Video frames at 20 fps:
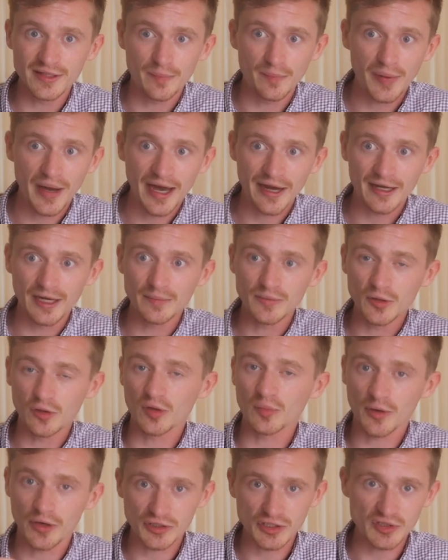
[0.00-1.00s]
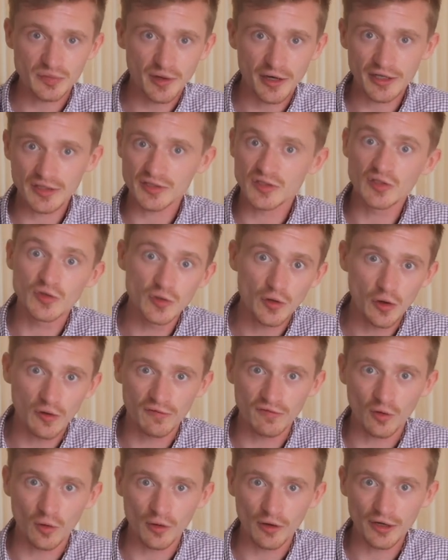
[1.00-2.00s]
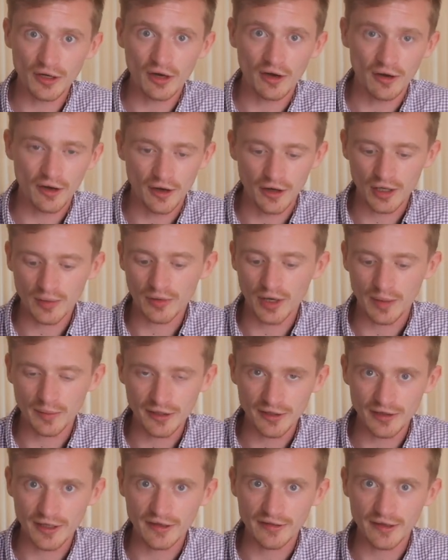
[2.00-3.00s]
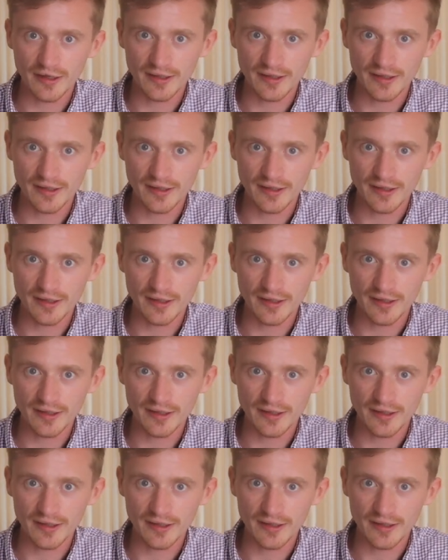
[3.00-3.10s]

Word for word: to back up you know the purchase price to go forward on, on a property like